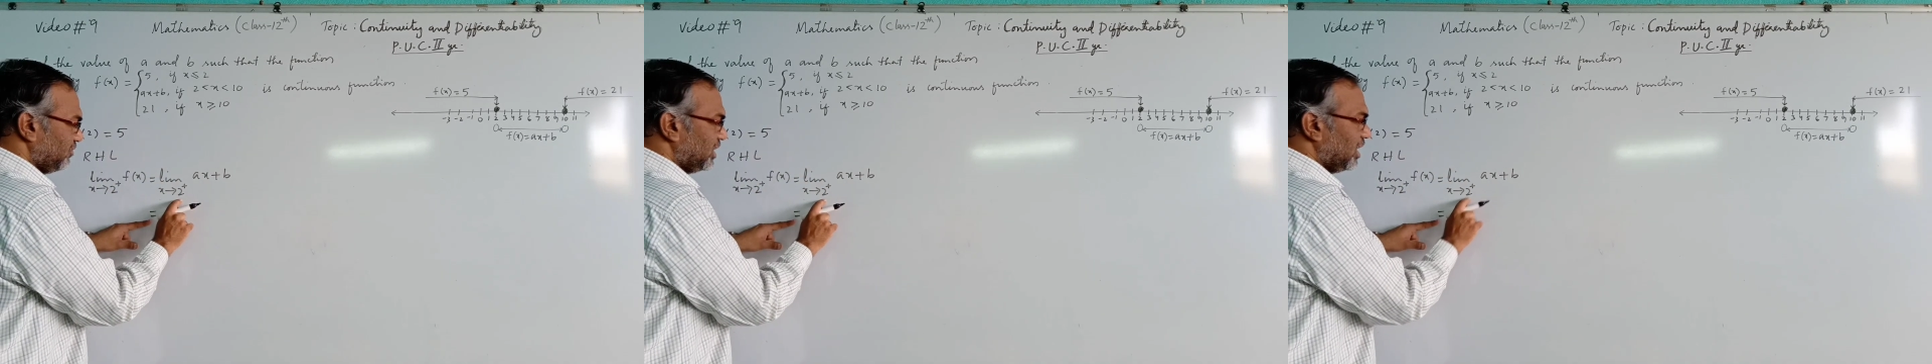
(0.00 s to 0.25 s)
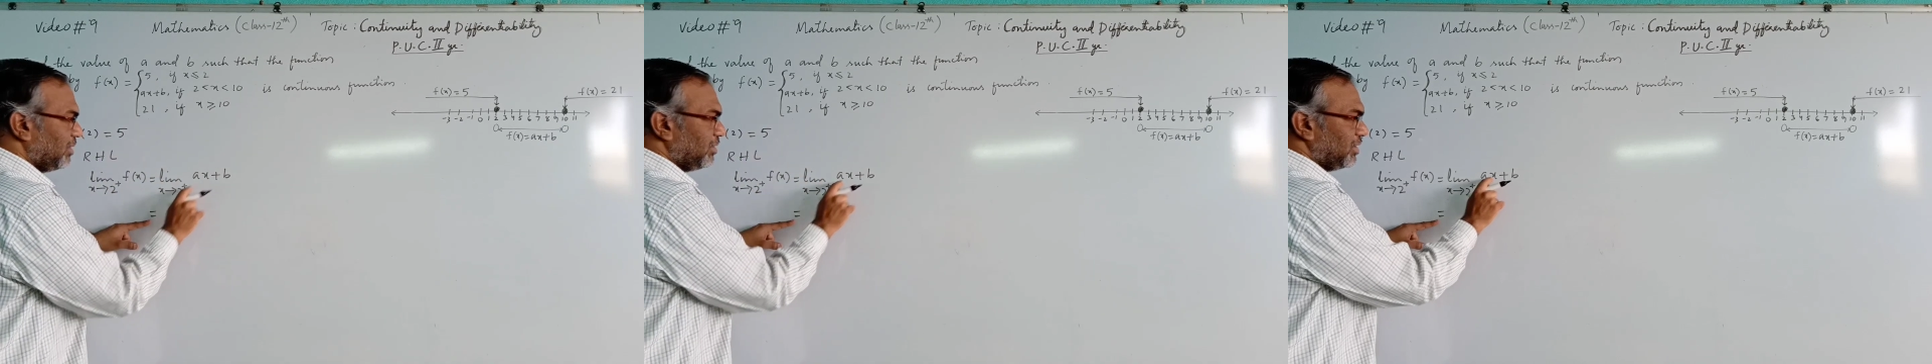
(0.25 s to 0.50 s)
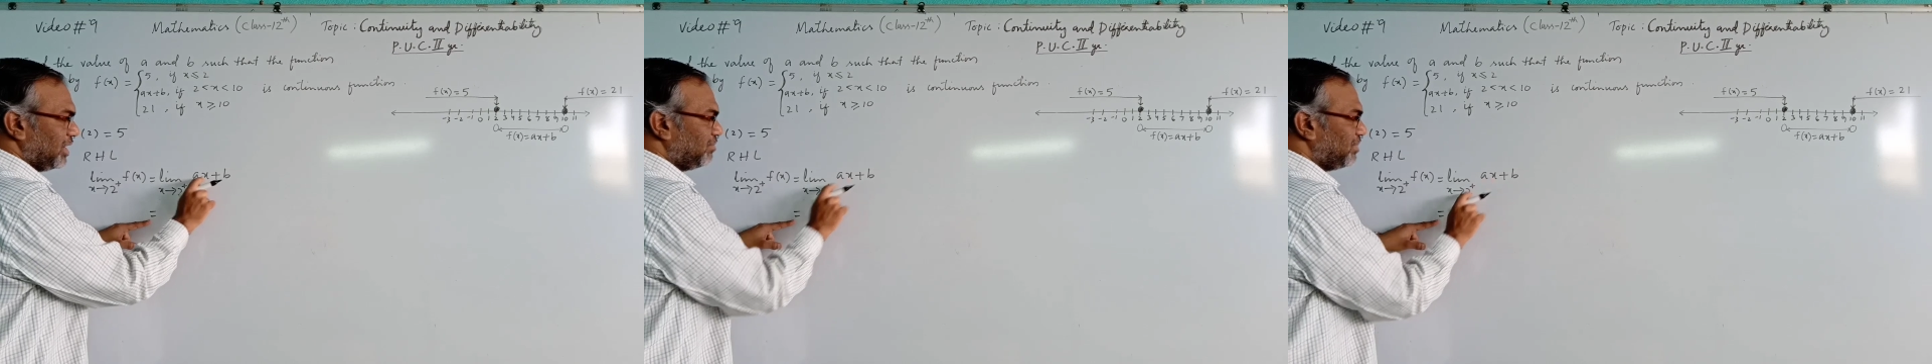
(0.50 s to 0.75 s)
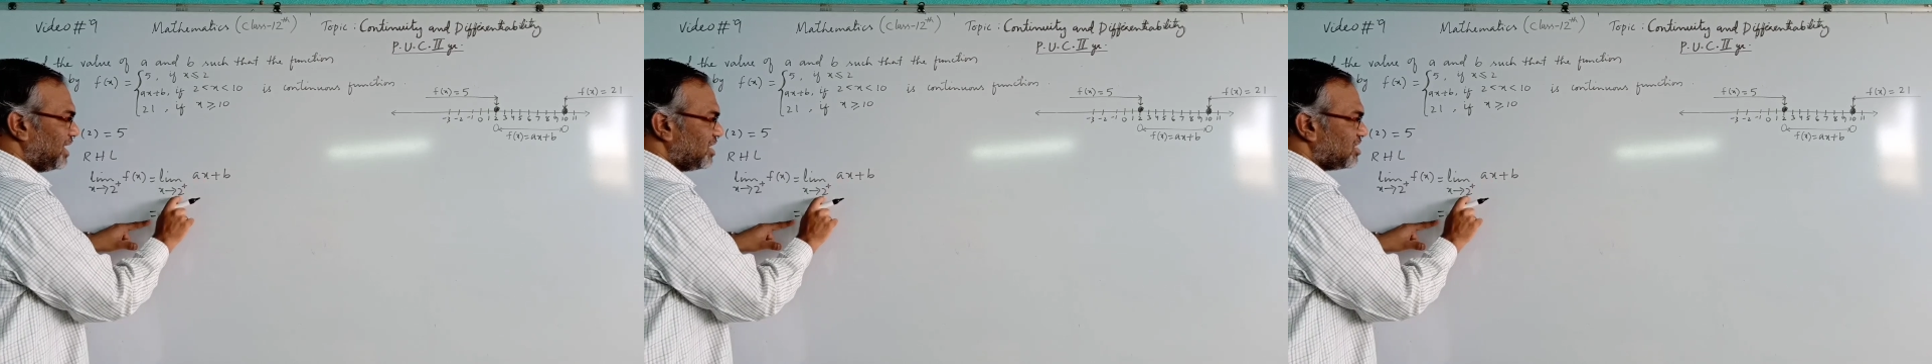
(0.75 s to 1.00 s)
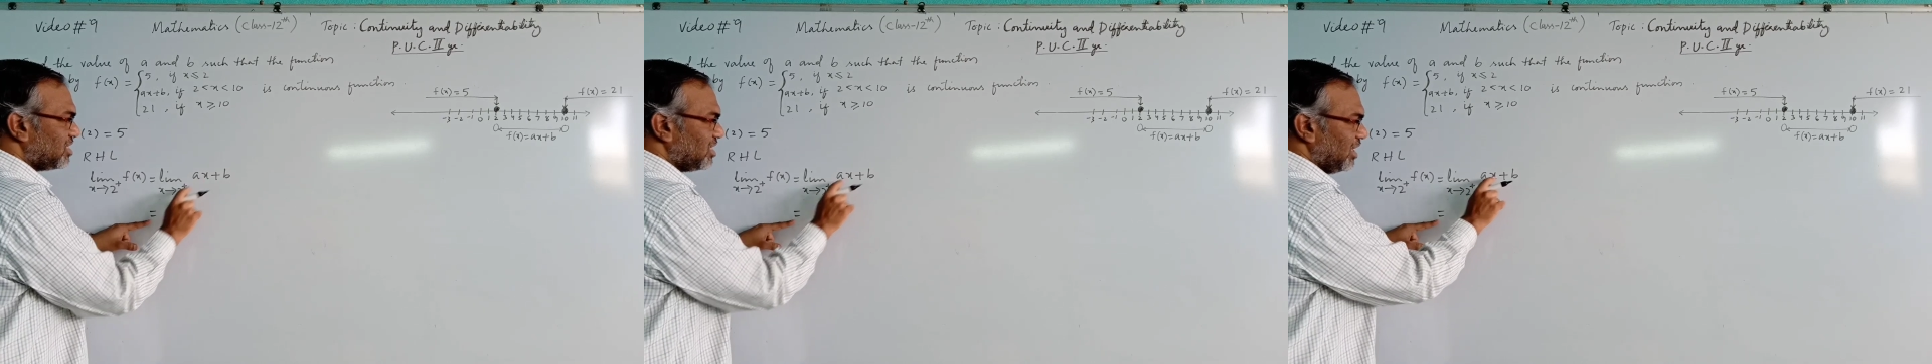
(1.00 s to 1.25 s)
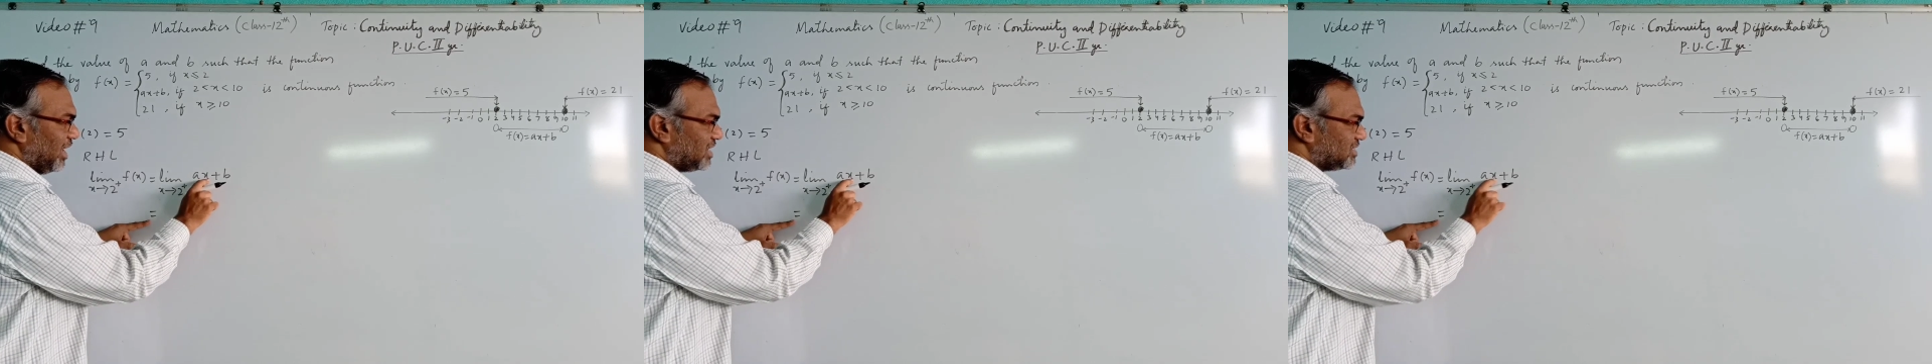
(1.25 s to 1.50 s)
We
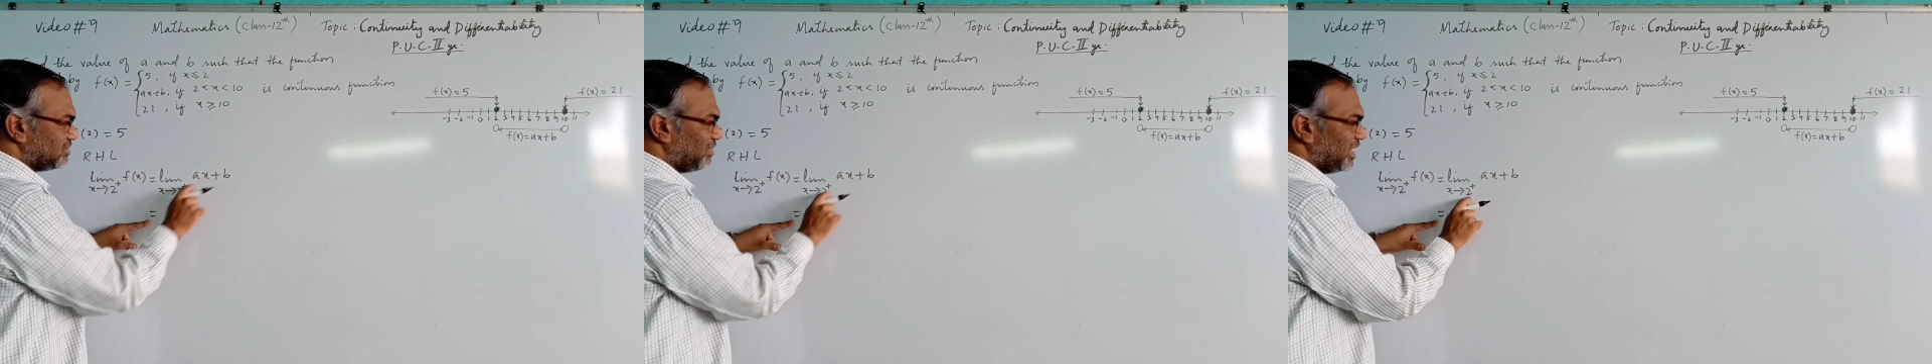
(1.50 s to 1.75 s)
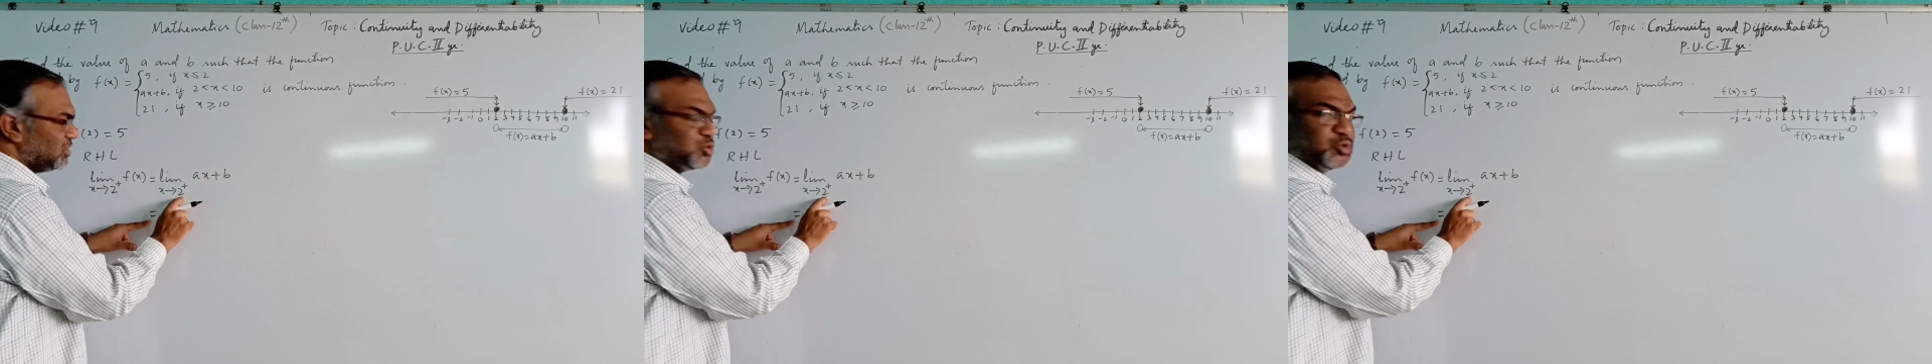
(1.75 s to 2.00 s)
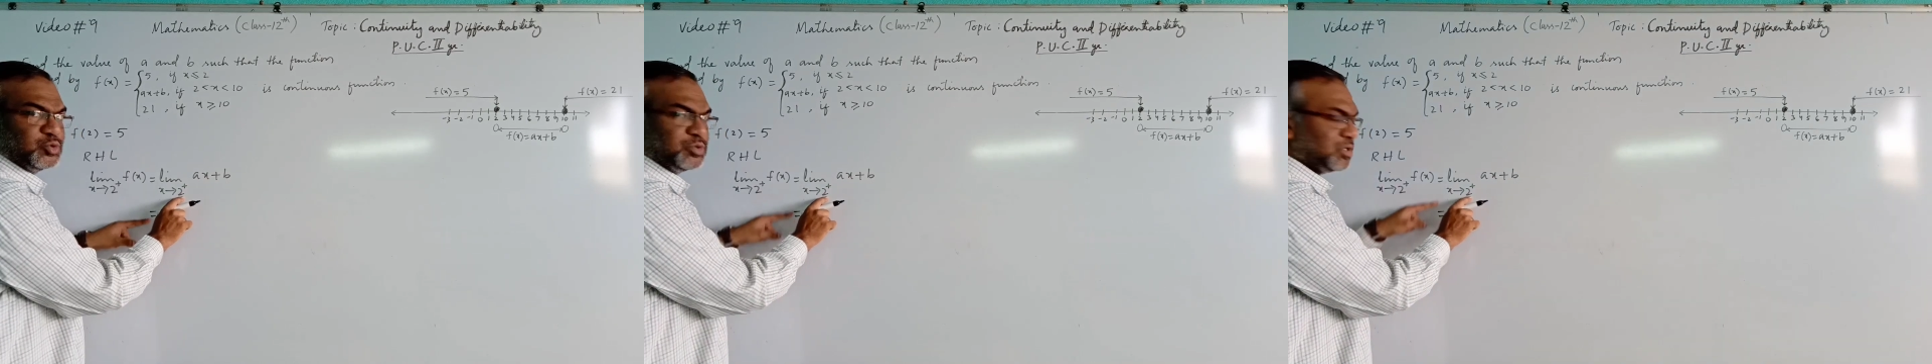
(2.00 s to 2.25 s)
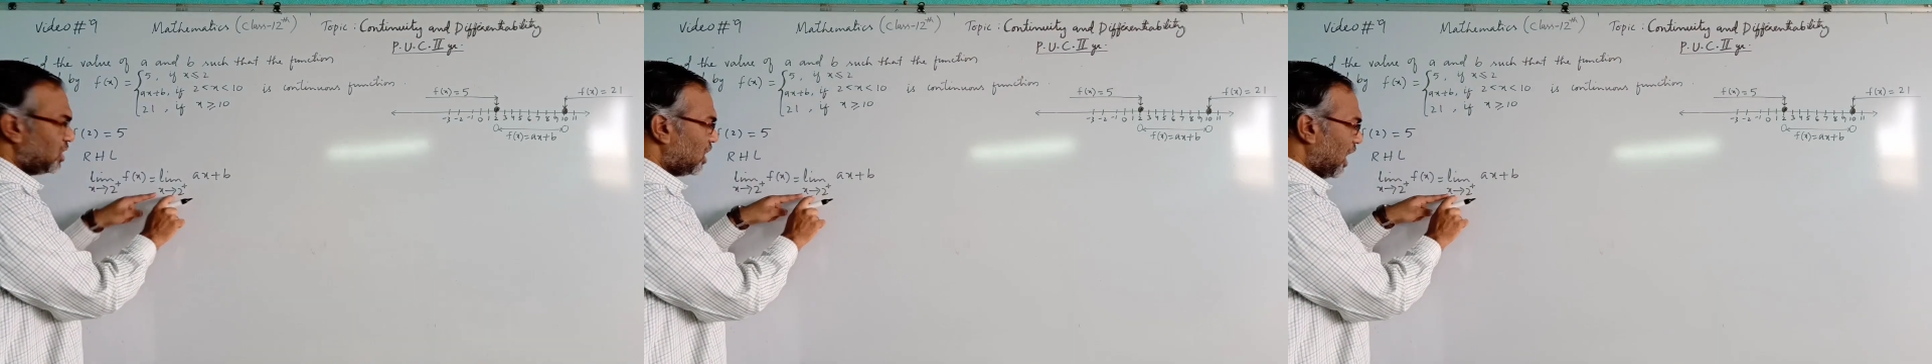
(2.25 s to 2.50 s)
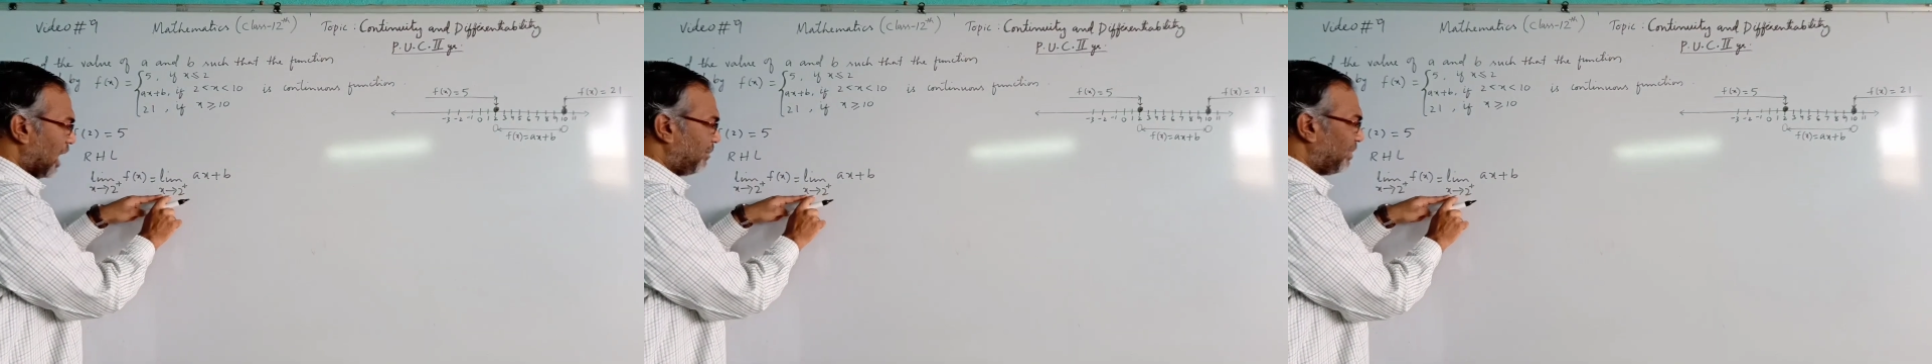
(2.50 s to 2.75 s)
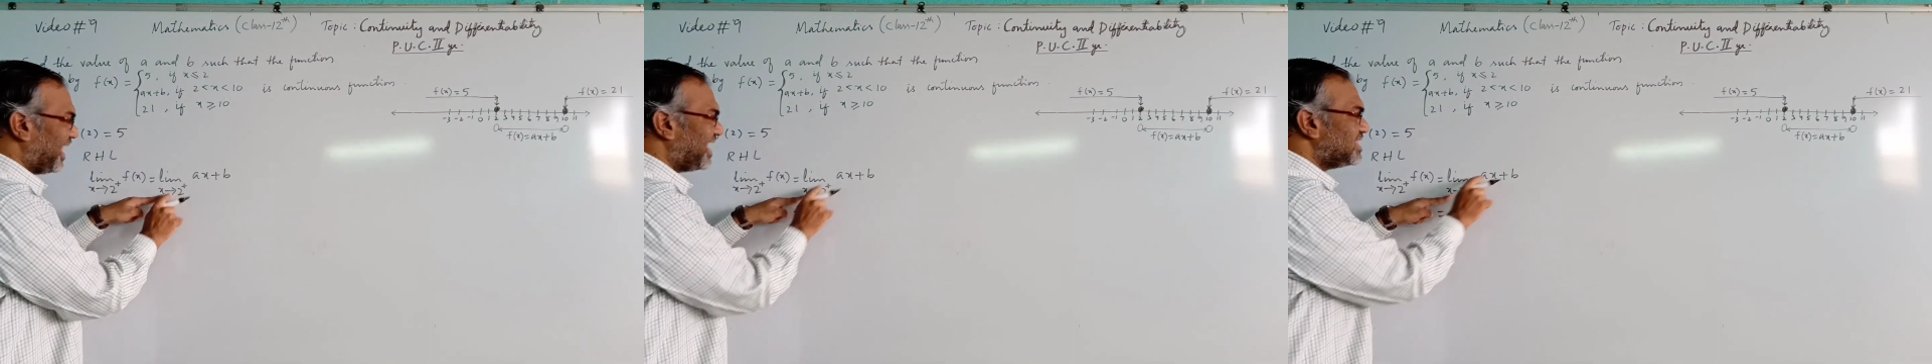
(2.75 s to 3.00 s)
replace x by 2.
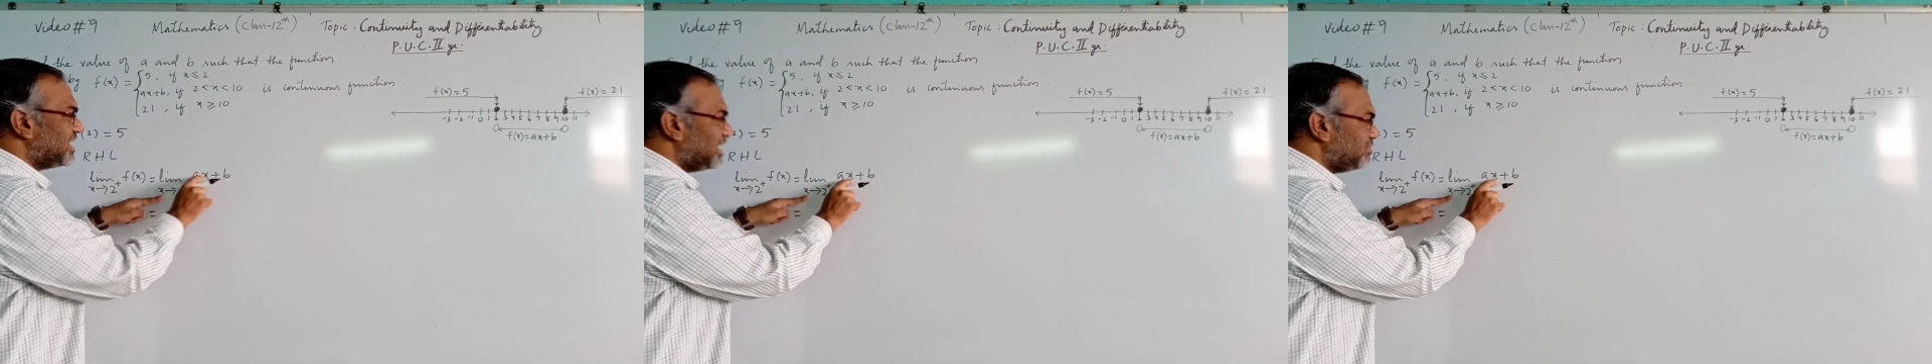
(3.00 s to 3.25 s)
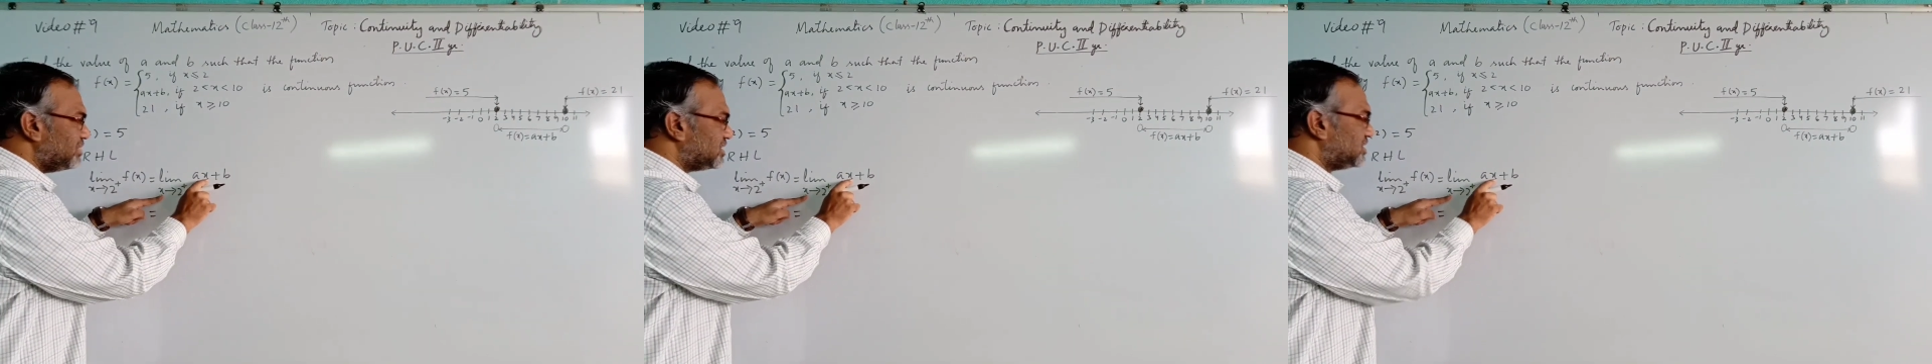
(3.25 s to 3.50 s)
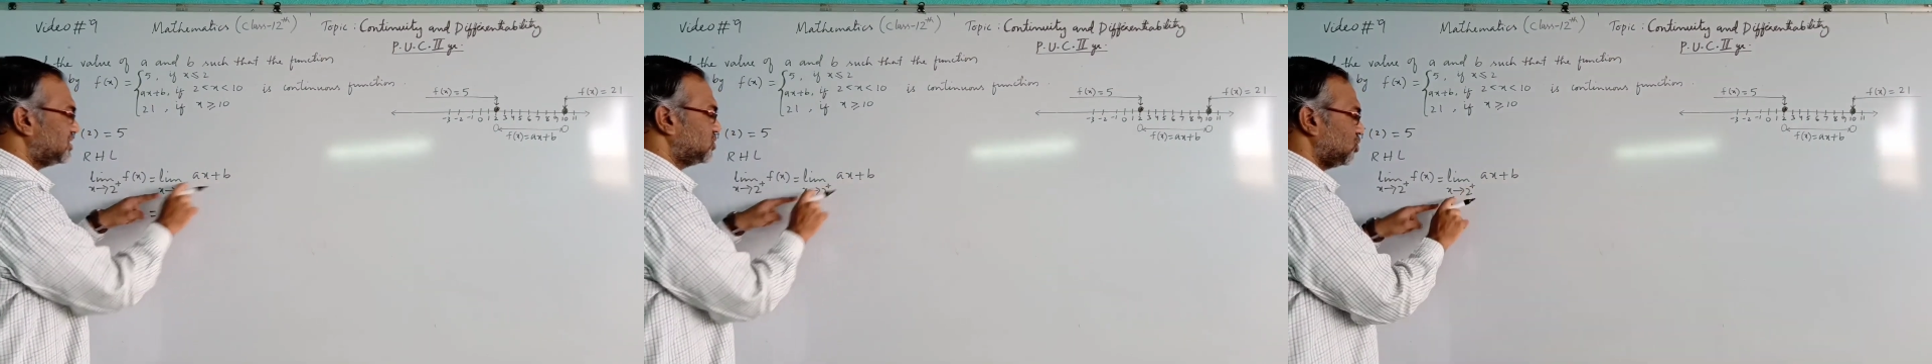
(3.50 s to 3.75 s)
Apply the limit.